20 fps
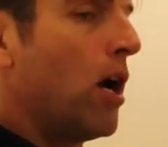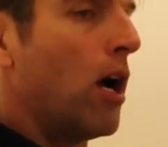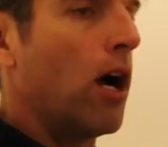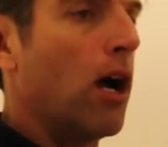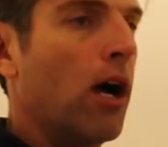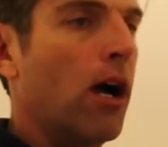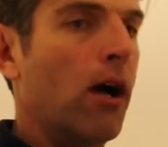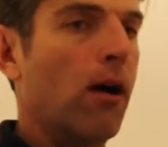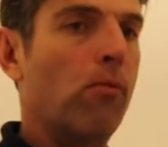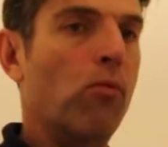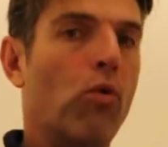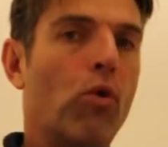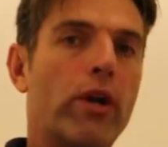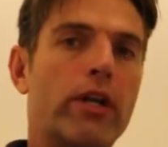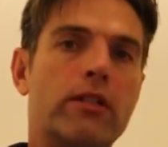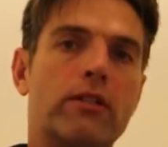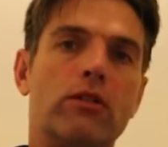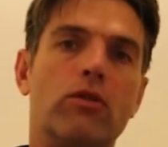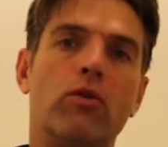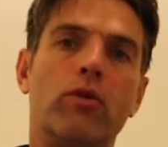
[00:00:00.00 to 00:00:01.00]
What
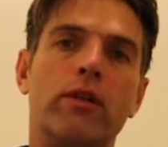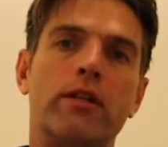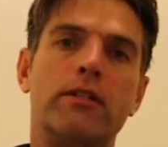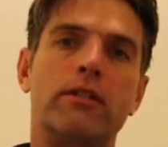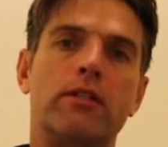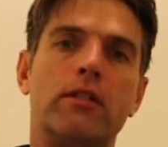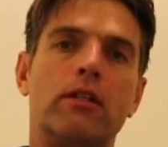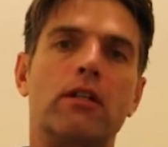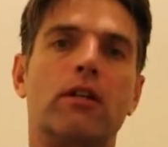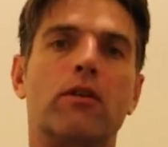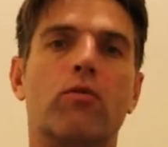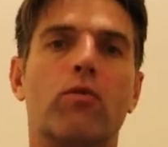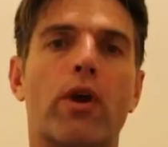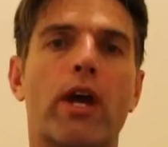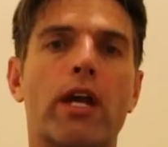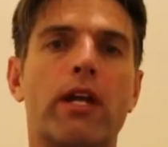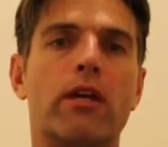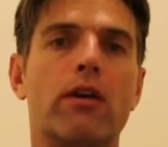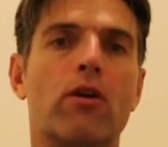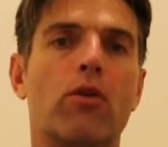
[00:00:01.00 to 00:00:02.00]
it's doing is sending
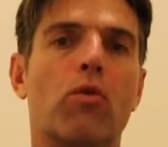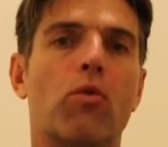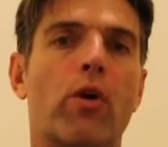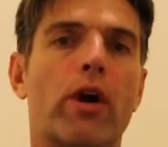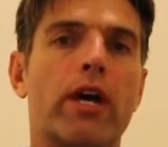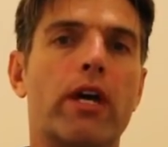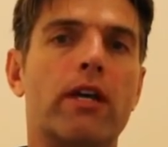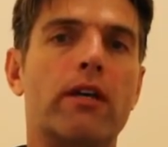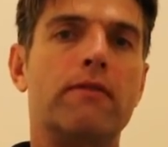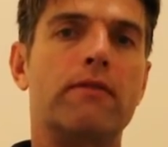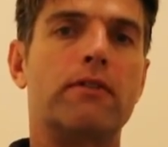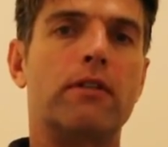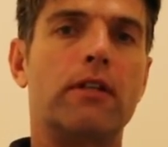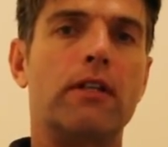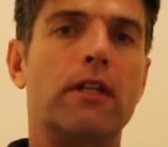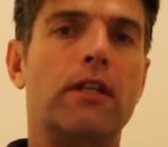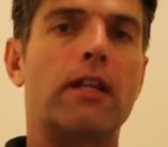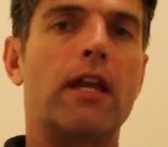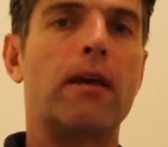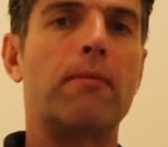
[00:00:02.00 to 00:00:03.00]
radio waves,
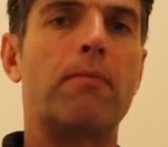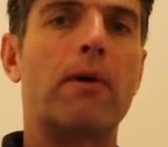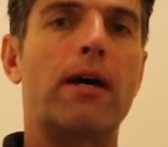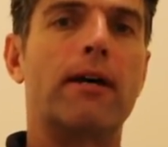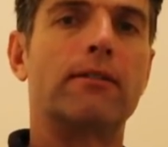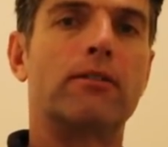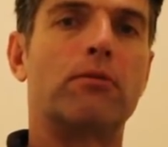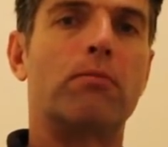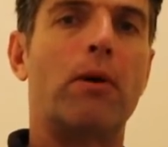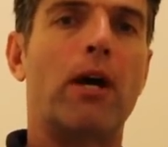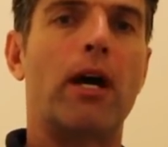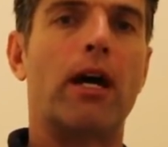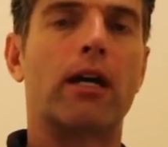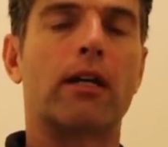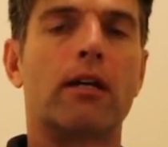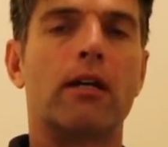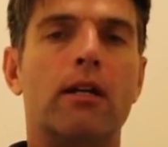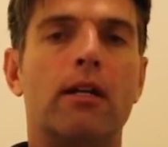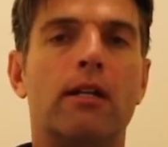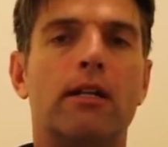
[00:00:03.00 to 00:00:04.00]
and then they bounce
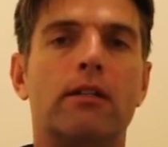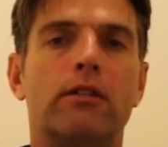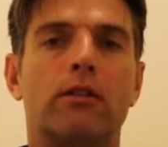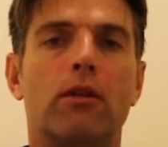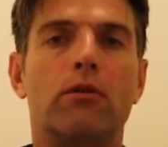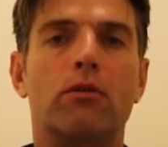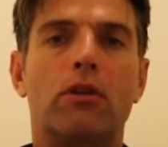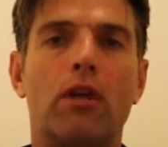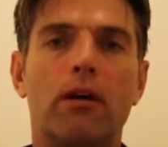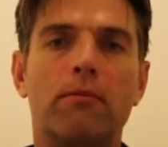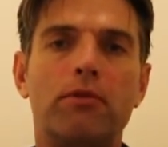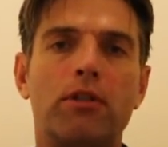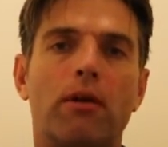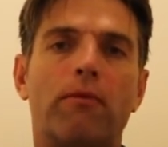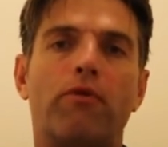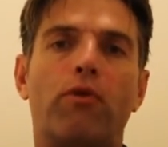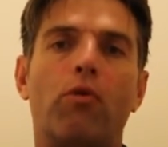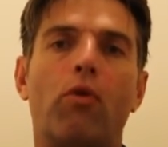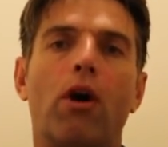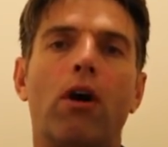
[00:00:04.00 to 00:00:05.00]
back. So thumbs
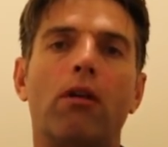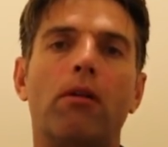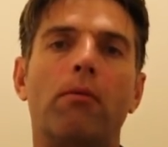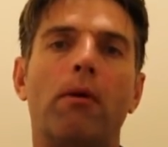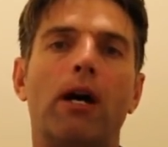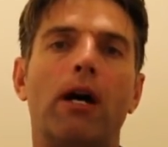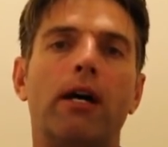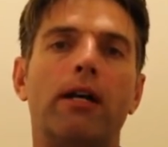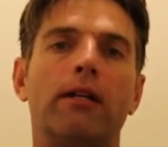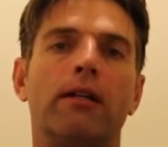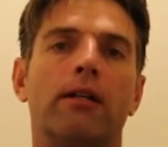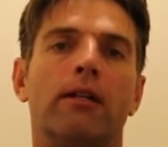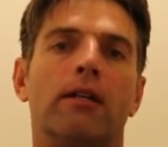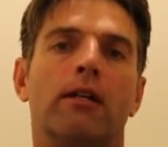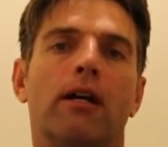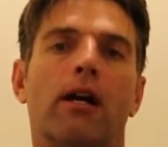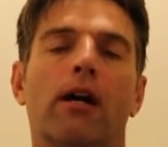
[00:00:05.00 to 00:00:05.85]
up for Walabot.